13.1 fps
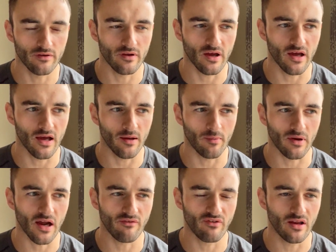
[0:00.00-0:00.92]
I
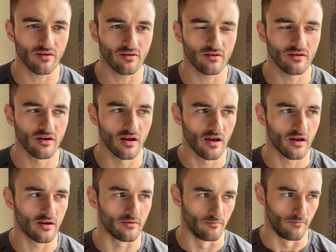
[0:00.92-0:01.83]
can't really
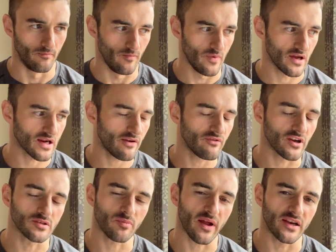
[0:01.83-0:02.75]

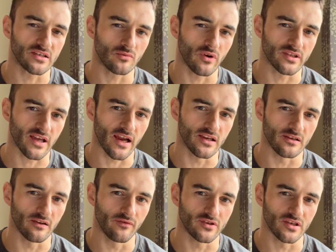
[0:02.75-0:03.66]
explain to you what it tastes
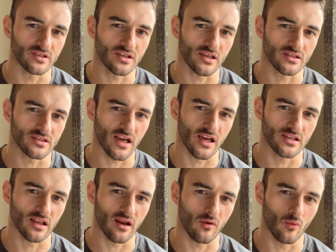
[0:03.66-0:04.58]
of. It just doesn't
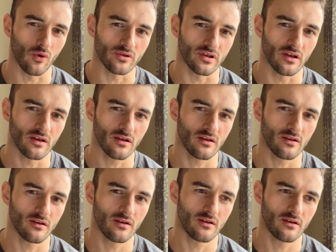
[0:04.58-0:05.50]
taste like water.
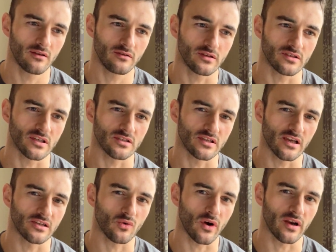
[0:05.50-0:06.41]
It just doesn't
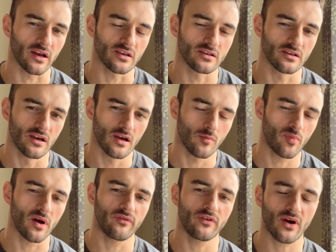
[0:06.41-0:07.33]
taste quite nice.
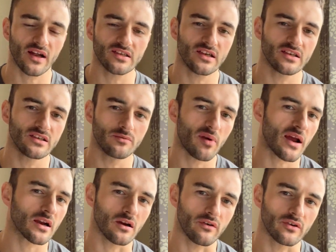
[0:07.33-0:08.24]
But if you add in your
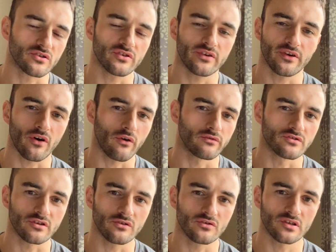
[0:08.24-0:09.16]
blackcurrant or your orange
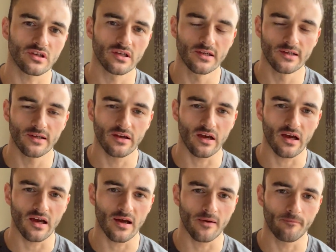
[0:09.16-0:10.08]
juice,
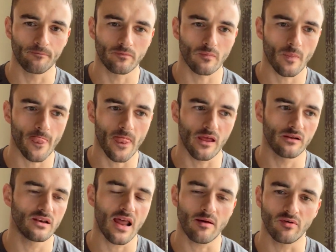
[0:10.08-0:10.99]

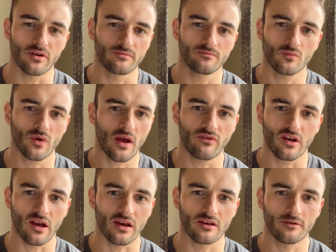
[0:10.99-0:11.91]
lemon, whatever you
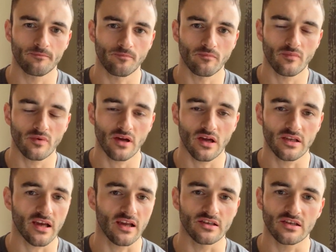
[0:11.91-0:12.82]
like, it
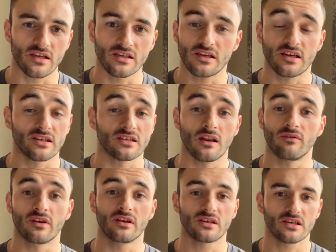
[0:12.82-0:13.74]
tastes
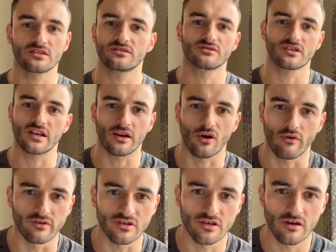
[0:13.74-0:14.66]
lovely. It tastes just like
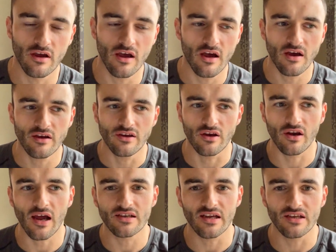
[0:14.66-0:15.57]
orange. You can
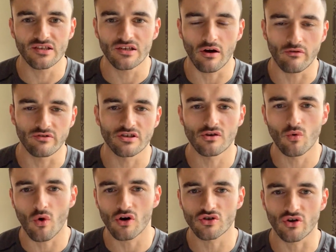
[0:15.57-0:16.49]
add it into your orange
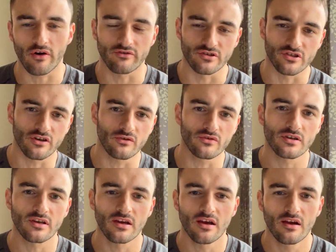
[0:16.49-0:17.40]
squash or orange
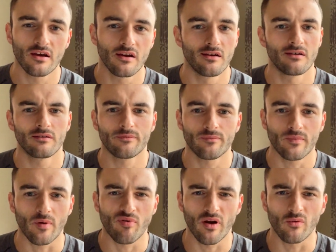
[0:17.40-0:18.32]
juice.
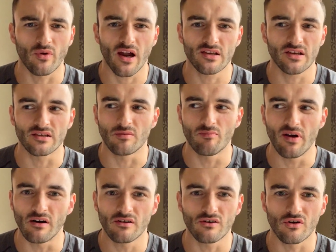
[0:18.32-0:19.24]
I probably wouldn't add it into
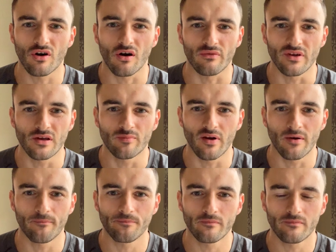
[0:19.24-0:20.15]
milk or coffee,
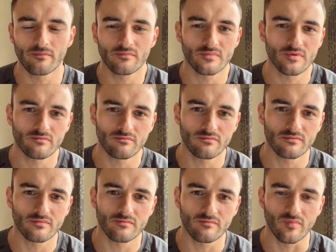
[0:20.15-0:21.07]
but
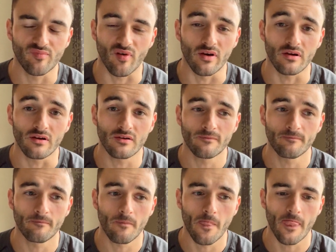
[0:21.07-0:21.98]
you probably could.
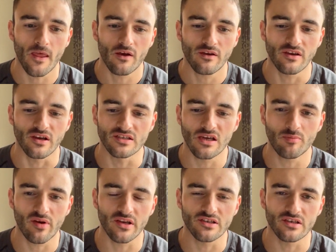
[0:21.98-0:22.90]
You can tip
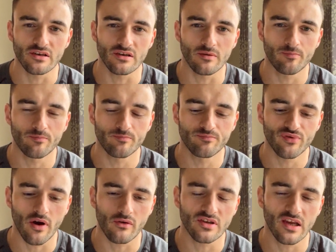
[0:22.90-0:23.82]
it into your
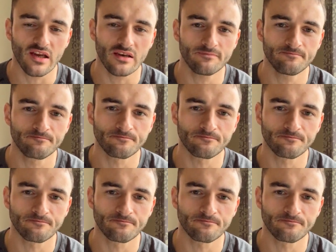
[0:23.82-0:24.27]
protein.